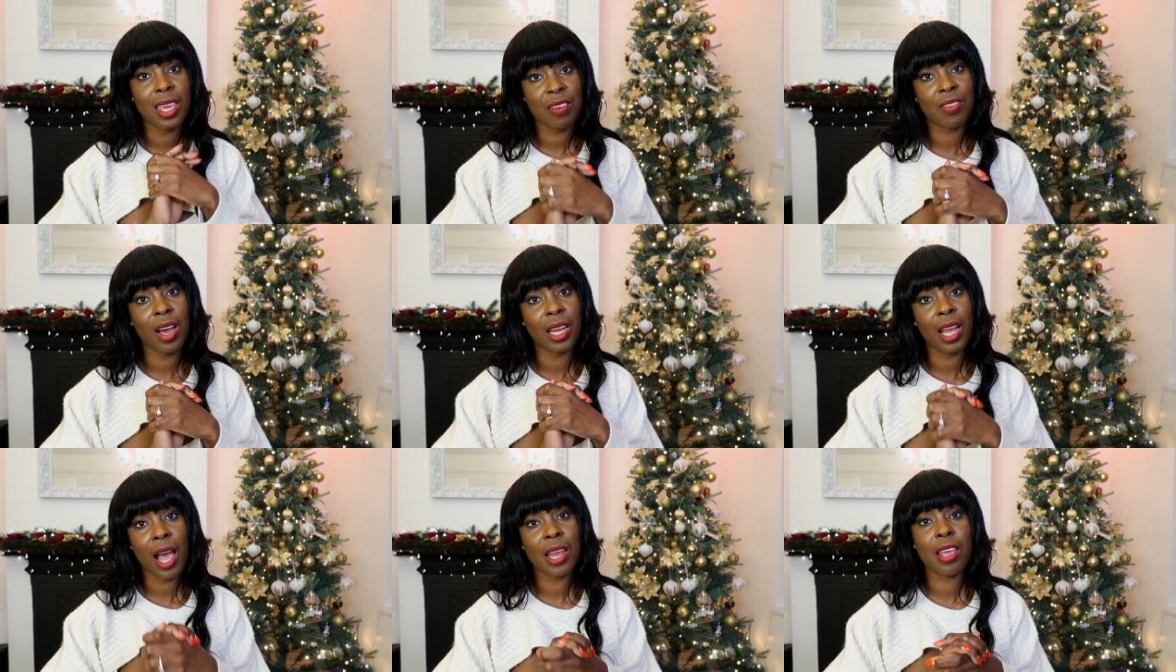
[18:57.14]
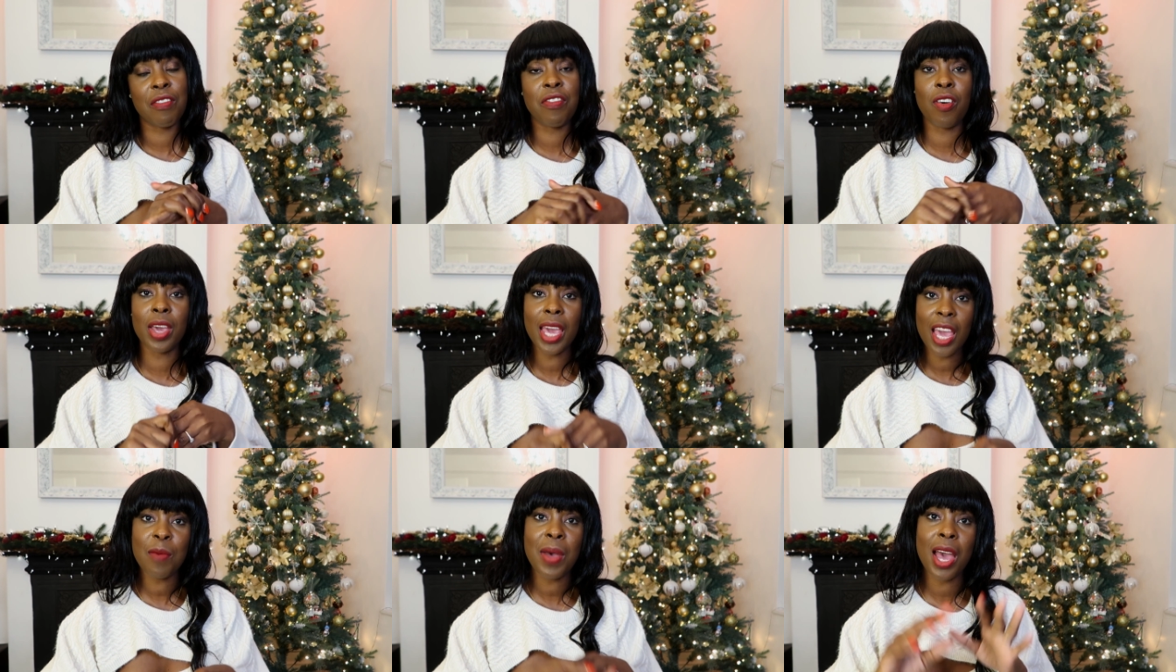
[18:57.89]
gift card idea for
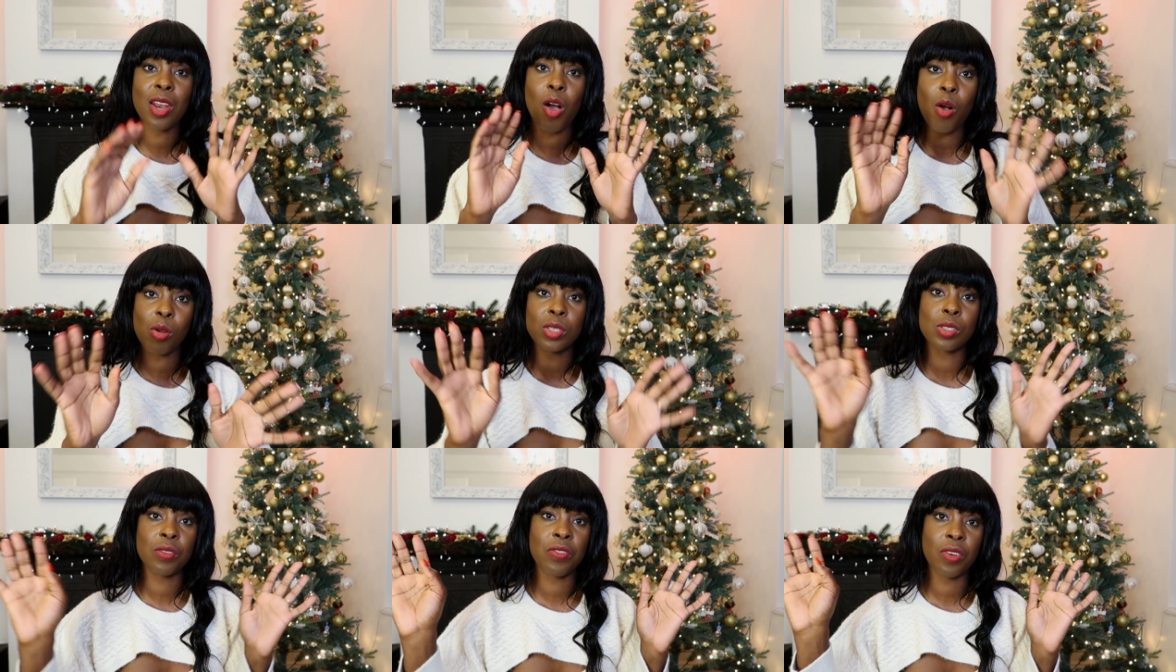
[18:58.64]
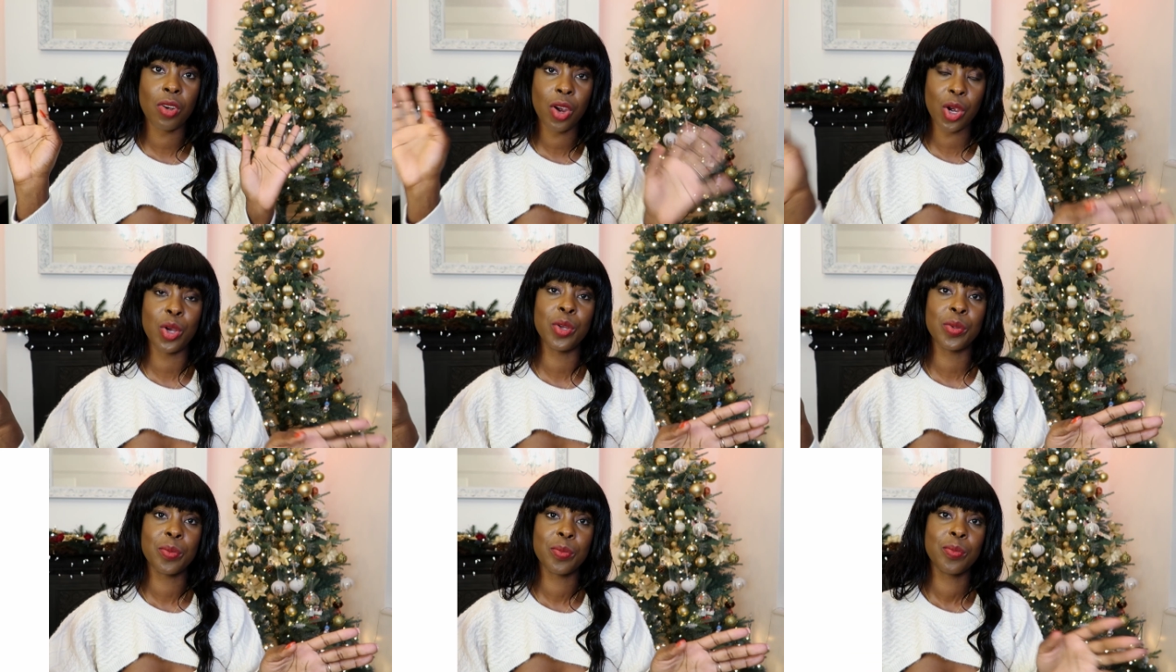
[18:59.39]
him and also for her.